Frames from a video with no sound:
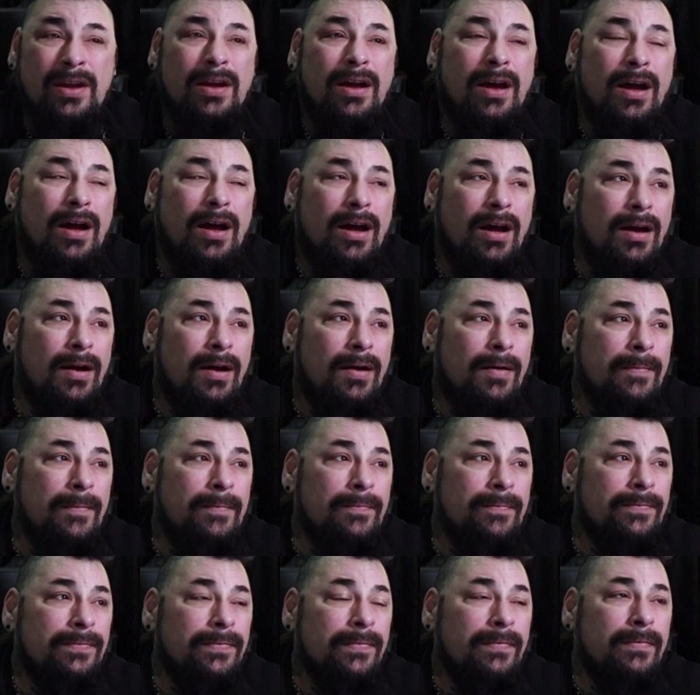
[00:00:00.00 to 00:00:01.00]

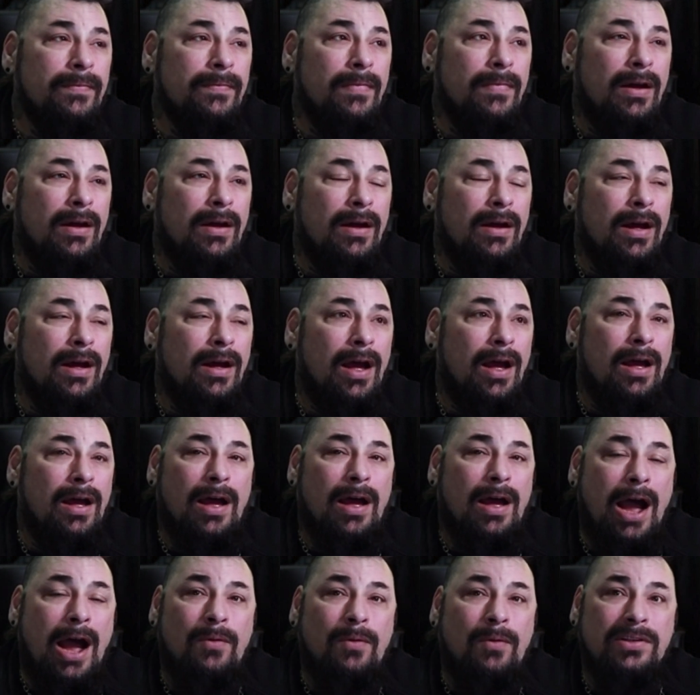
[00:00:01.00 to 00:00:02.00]

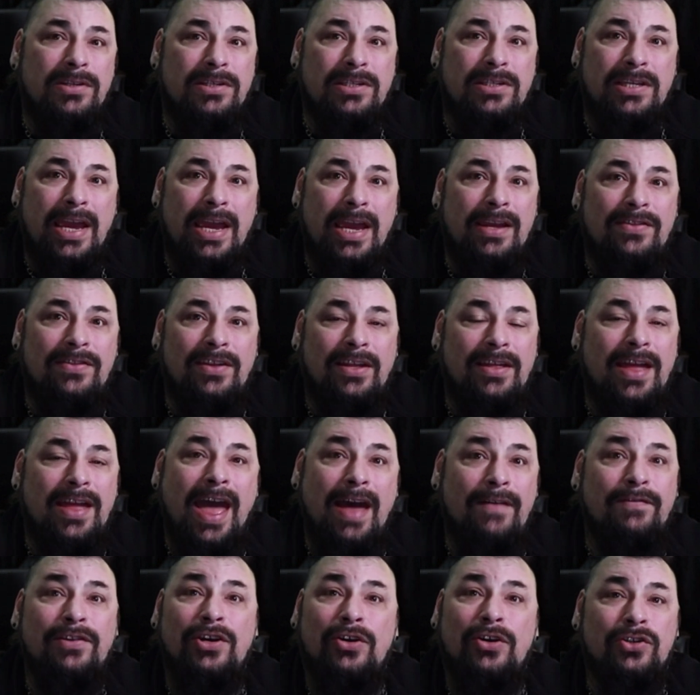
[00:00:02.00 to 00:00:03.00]
I would say the
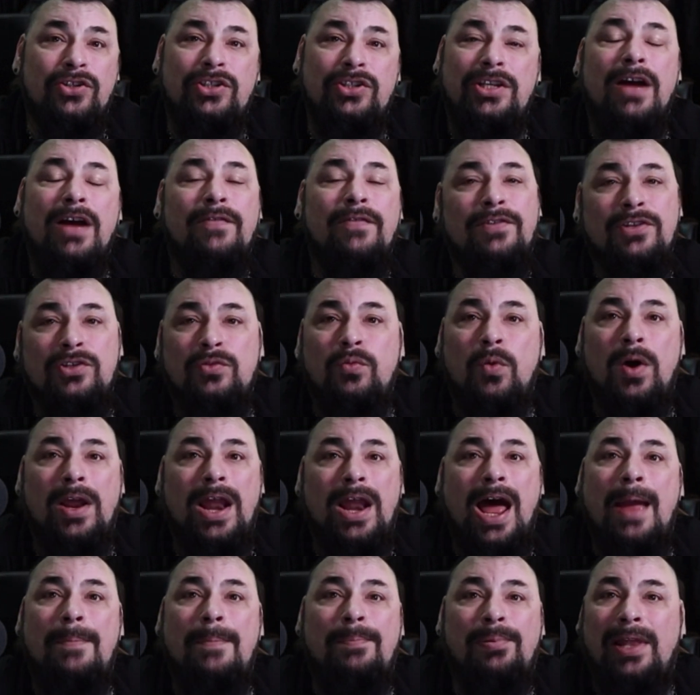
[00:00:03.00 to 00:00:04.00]
heavier stuff is what
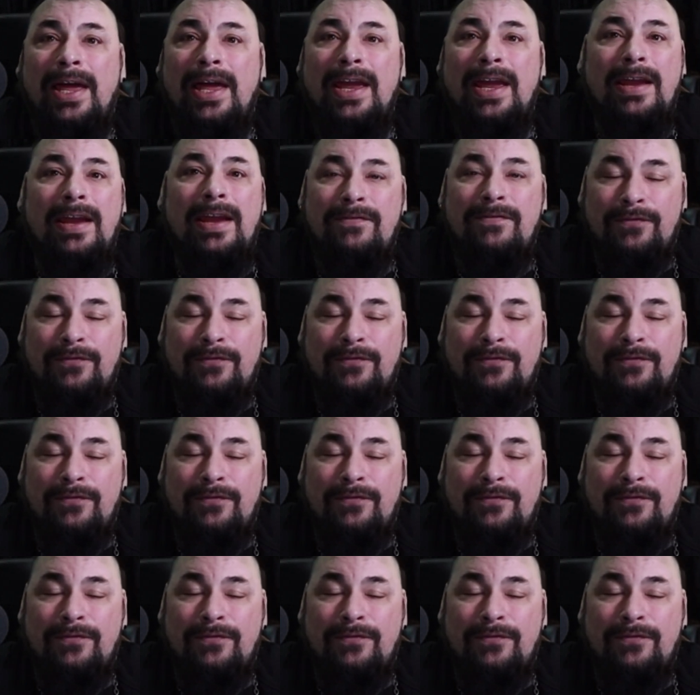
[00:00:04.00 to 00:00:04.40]
I play